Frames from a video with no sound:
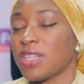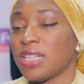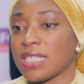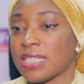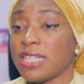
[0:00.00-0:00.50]
the
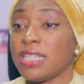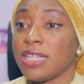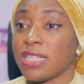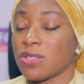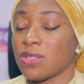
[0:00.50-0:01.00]
last 10
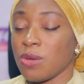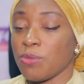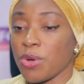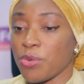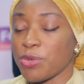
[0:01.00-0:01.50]
years
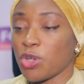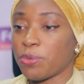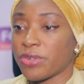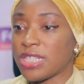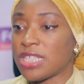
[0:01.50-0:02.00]
where we've been
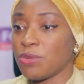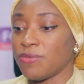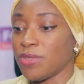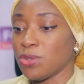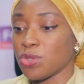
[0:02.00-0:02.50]
operating, we've
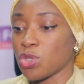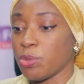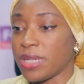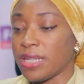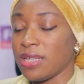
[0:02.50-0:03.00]
loaned to so
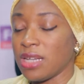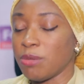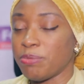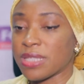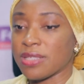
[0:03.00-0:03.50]
many
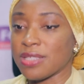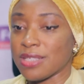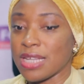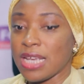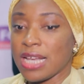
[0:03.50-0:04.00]

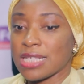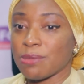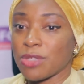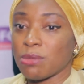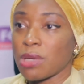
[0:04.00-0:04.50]
businesses, and some
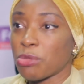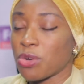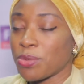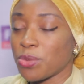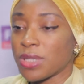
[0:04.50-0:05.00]
of the
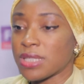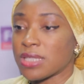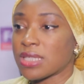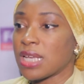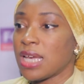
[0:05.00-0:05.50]
memorable
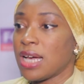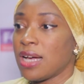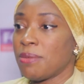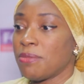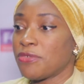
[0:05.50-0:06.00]
ones,
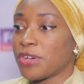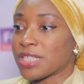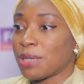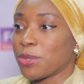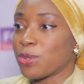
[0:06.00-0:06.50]
for
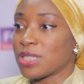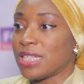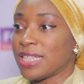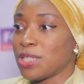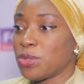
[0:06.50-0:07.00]
example, there was a
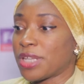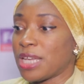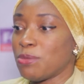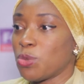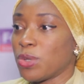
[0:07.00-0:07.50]
lady who
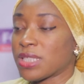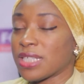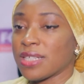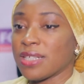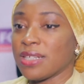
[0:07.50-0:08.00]
came who wanted
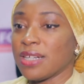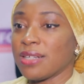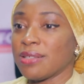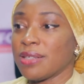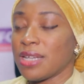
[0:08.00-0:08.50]

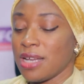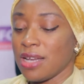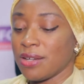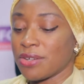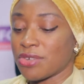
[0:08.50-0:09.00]

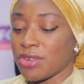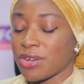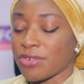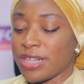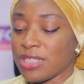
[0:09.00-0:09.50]
a
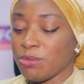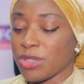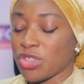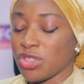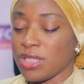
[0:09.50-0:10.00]
grinding
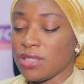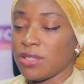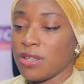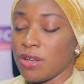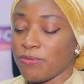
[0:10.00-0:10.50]
machine
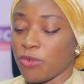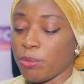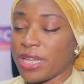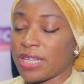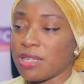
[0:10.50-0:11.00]
for
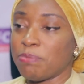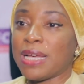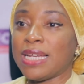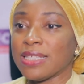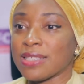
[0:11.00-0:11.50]
making
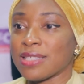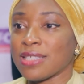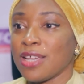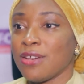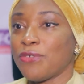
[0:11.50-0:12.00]
pellets
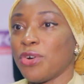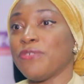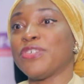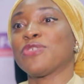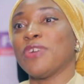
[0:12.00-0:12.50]
for her
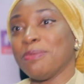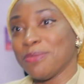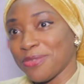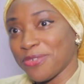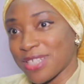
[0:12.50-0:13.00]
fish farm,
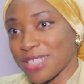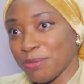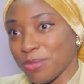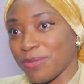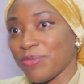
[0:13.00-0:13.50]
for
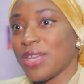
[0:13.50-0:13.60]
example,